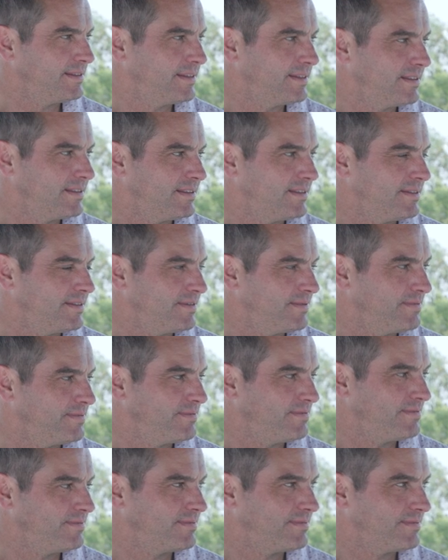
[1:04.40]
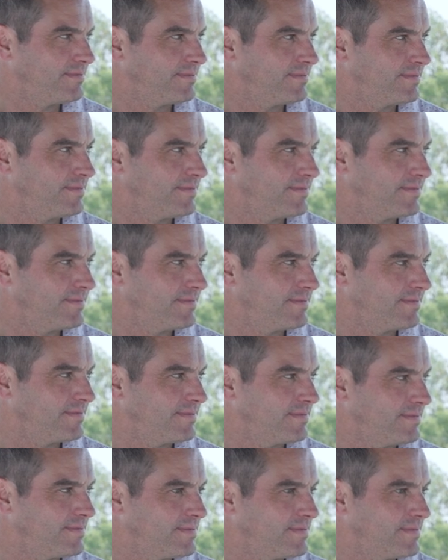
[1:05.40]

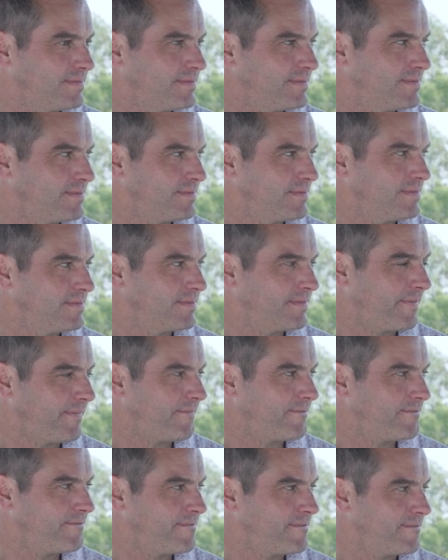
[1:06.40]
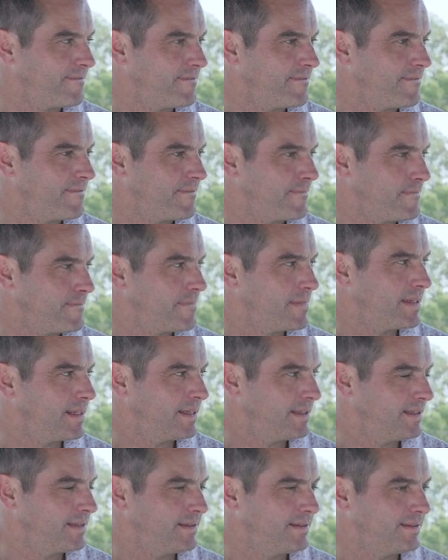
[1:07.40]

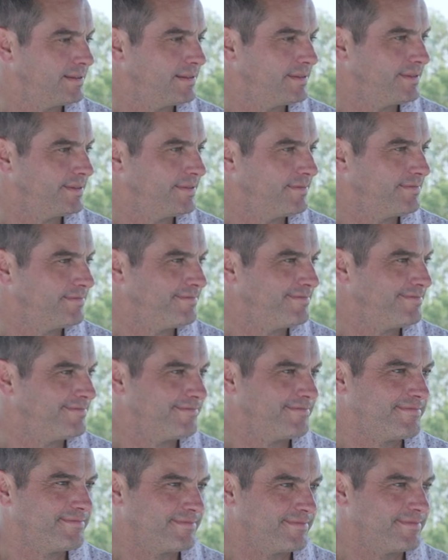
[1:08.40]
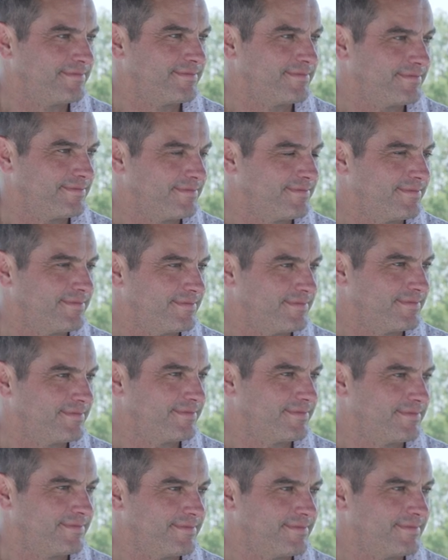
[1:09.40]

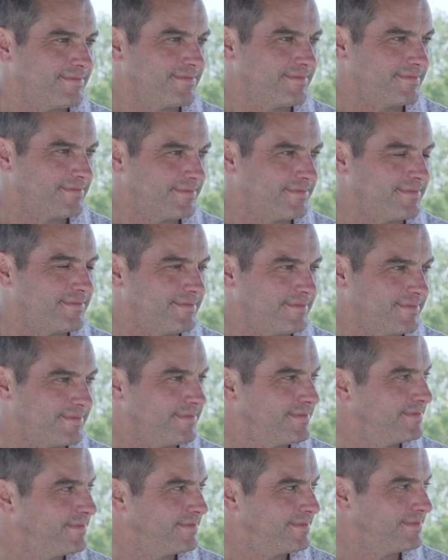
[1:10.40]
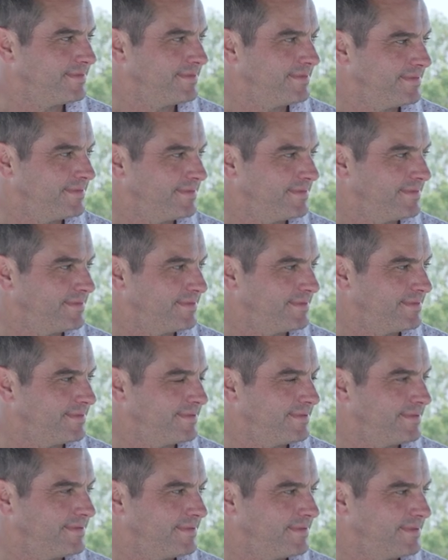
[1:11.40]
This person isn't speaking.